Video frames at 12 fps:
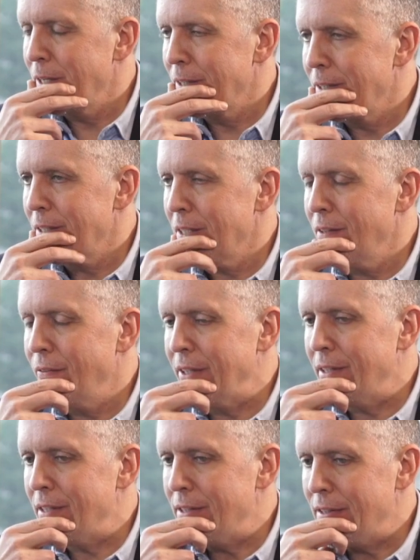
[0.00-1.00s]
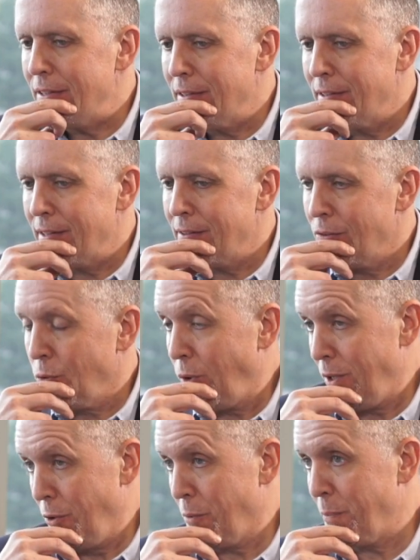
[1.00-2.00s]
And I mean,
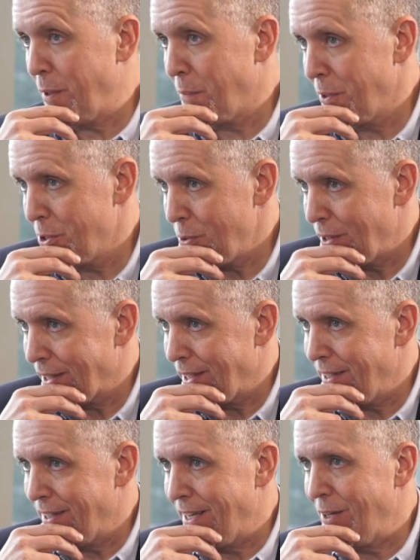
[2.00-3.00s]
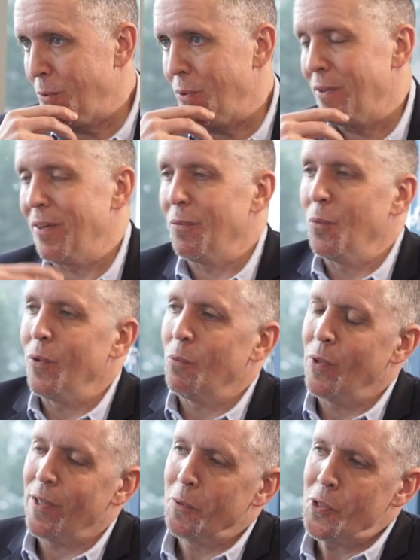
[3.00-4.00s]
quite a lot of people are doing that now.
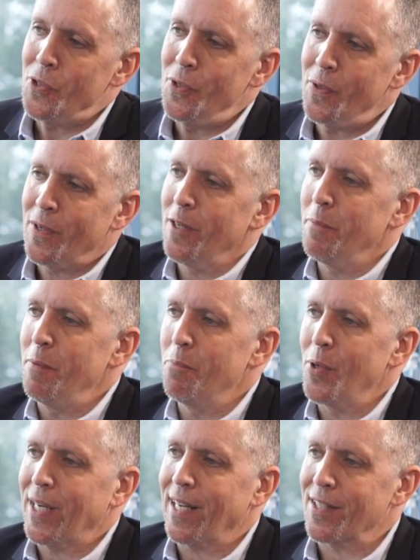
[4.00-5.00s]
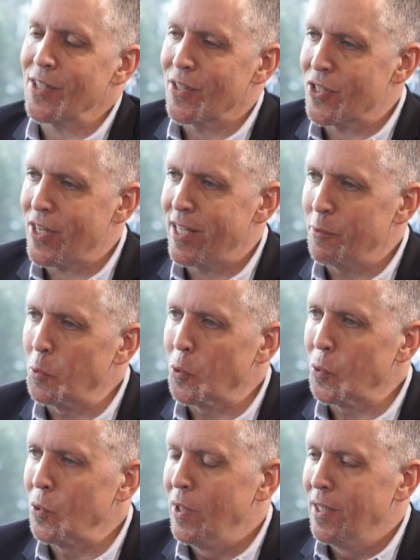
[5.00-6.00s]
What else are you going to be bringing to the
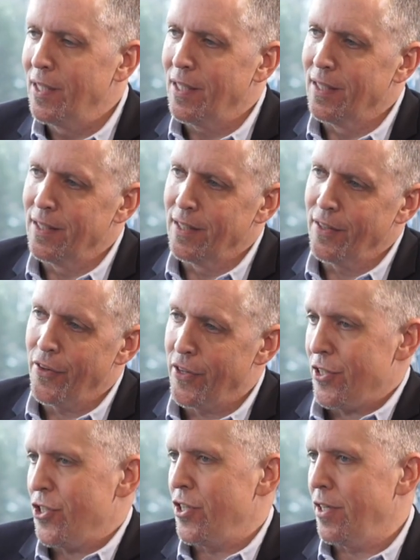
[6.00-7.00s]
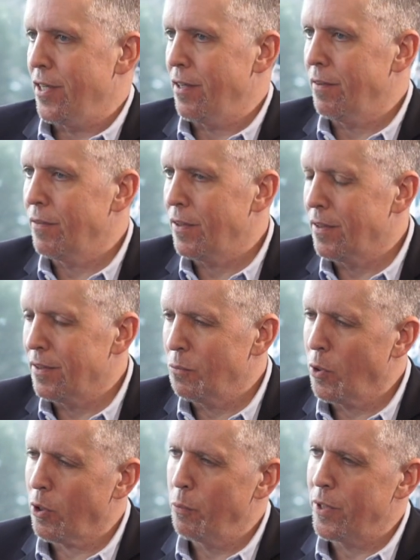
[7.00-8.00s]
table this year?
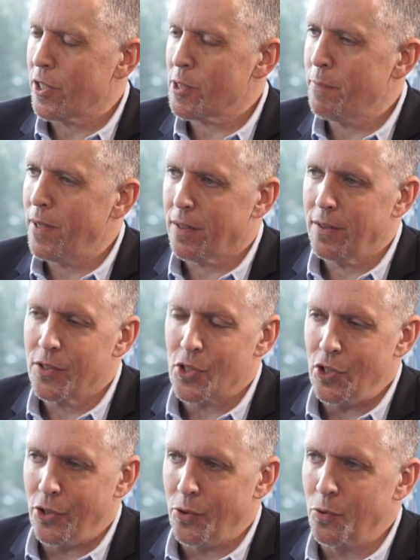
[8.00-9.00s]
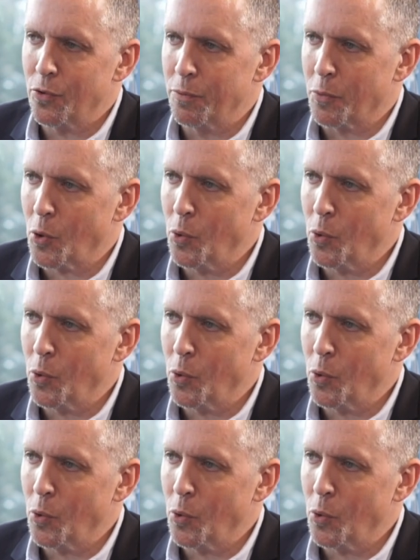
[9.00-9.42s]
What can we expect that's new from